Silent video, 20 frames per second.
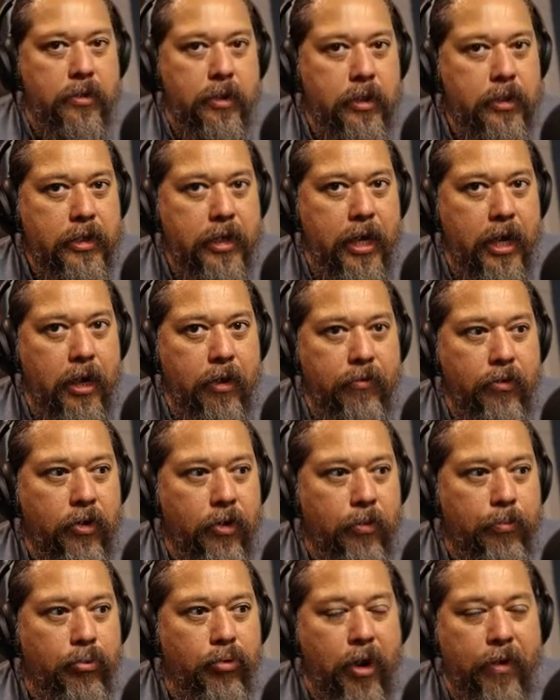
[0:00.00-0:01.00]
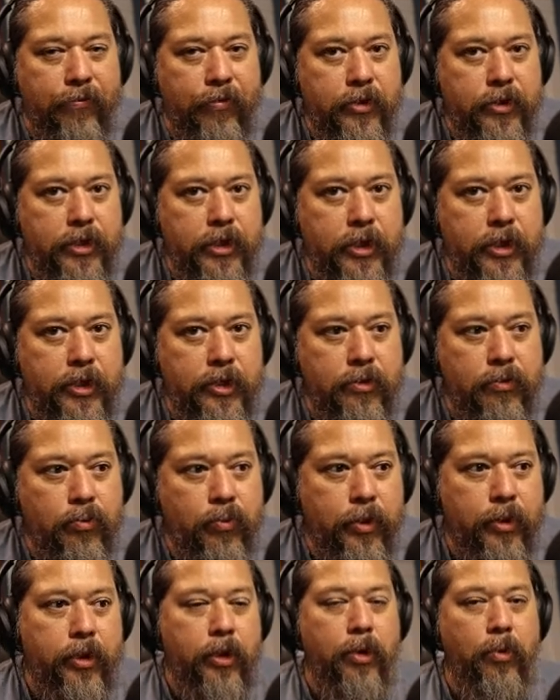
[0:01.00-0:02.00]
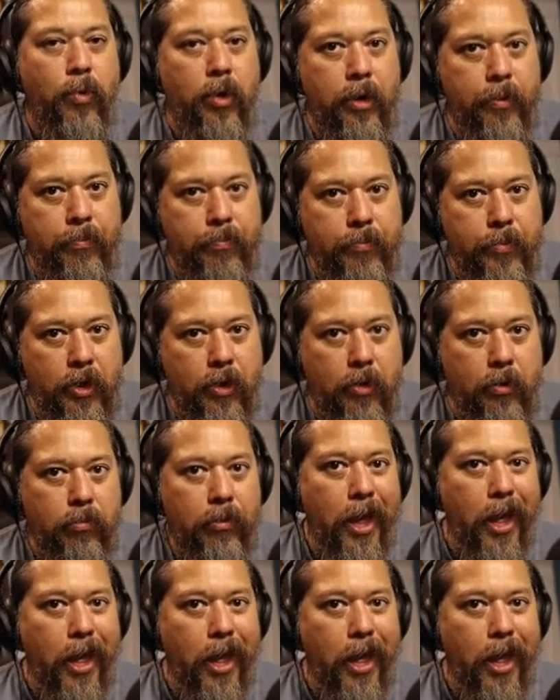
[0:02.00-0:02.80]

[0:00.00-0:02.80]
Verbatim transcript: kind of your preferences, whether you want to, you know,